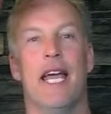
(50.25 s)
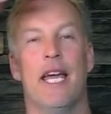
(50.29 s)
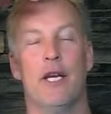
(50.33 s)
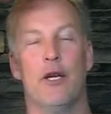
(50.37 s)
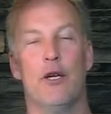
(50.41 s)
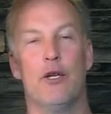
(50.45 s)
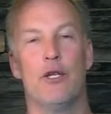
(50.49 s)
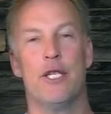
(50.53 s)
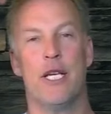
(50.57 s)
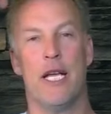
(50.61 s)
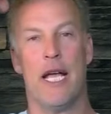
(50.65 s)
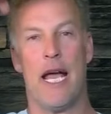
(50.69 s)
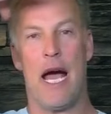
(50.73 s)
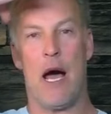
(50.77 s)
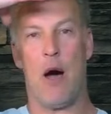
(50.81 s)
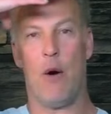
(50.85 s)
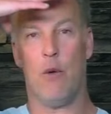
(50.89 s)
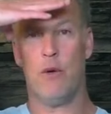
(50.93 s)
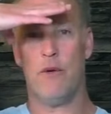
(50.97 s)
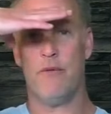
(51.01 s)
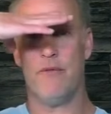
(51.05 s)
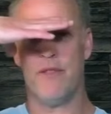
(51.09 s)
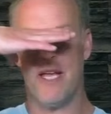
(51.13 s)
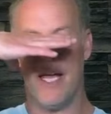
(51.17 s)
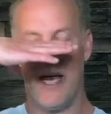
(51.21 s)
energy
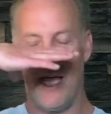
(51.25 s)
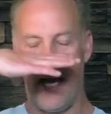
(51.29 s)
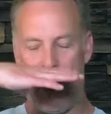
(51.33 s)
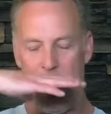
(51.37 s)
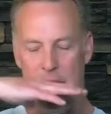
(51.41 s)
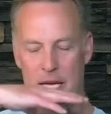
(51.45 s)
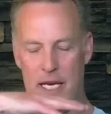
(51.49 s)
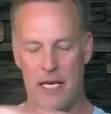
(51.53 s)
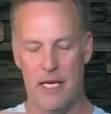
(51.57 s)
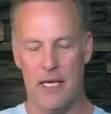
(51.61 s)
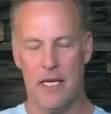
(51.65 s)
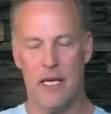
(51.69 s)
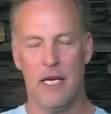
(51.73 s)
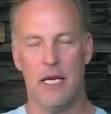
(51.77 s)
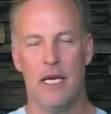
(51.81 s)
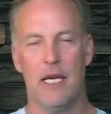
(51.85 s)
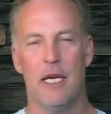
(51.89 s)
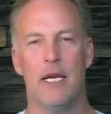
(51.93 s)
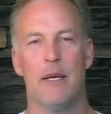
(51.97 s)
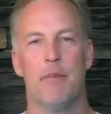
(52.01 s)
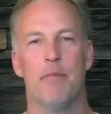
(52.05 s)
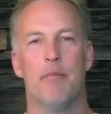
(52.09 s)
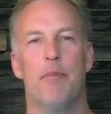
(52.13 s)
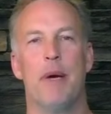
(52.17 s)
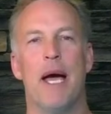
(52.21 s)
out of the head
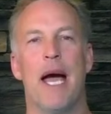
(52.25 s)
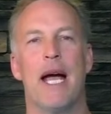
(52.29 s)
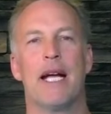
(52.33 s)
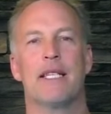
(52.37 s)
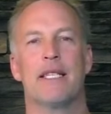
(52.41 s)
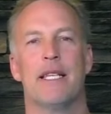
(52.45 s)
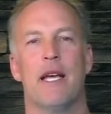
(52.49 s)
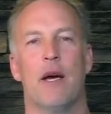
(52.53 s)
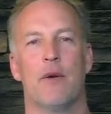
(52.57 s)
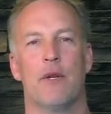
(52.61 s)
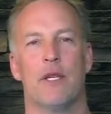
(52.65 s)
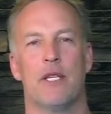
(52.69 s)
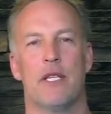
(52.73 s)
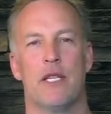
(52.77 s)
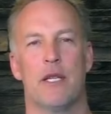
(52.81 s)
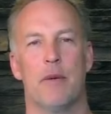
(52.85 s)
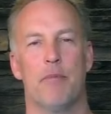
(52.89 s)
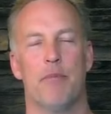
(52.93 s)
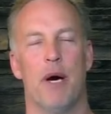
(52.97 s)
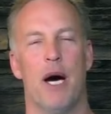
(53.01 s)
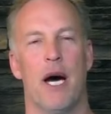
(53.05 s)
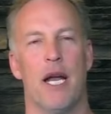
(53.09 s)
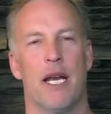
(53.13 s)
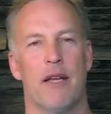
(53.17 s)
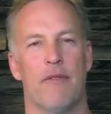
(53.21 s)
back down into the
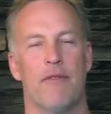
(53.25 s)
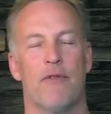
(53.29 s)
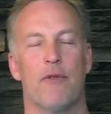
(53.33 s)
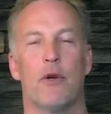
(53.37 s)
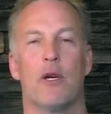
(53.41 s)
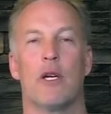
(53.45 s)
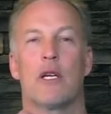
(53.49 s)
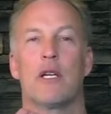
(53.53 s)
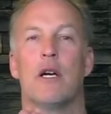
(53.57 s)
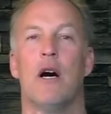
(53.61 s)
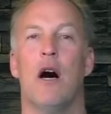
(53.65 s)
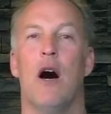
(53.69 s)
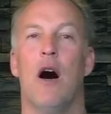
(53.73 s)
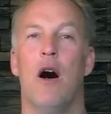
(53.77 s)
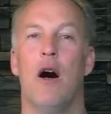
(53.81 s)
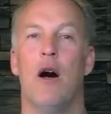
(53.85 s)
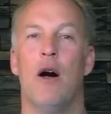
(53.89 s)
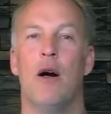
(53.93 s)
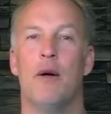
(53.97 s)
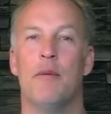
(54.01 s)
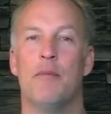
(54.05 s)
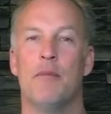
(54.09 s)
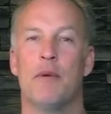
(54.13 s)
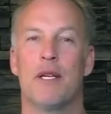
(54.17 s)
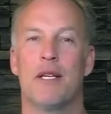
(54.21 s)
body for a
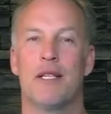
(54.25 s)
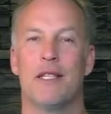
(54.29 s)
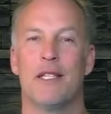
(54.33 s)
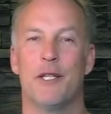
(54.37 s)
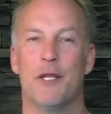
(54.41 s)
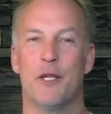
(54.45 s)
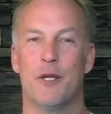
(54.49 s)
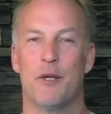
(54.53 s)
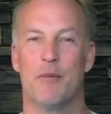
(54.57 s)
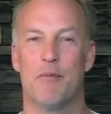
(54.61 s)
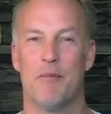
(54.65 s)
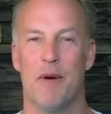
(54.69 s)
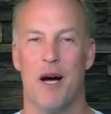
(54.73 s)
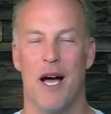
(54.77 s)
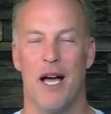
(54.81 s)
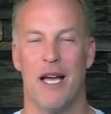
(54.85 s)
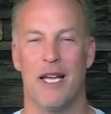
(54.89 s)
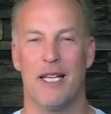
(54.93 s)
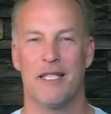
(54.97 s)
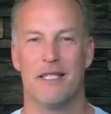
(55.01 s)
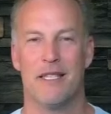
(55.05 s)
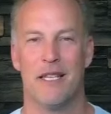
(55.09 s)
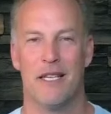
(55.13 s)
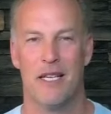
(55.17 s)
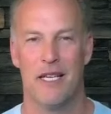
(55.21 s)
calm, clear
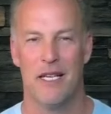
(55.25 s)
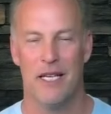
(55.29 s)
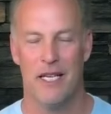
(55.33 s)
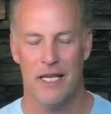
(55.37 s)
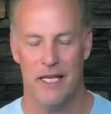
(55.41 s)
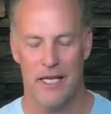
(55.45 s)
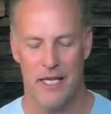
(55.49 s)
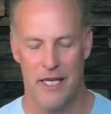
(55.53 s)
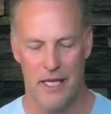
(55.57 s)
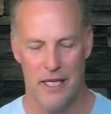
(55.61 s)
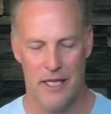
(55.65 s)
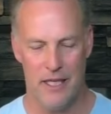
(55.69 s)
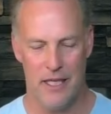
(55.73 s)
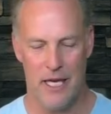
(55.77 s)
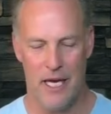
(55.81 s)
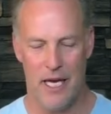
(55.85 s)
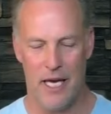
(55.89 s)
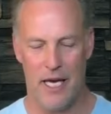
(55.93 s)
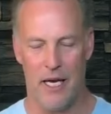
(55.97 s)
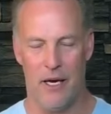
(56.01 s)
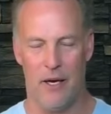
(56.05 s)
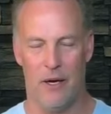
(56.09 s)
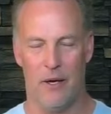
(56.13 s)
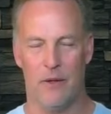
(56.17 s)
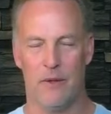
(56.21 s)
mind.
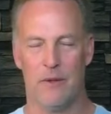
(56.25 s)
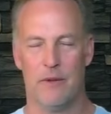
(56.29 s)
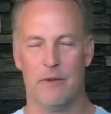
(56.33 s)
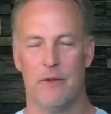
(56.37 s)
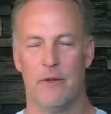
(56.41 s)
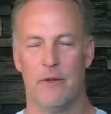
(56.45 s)
Inhale.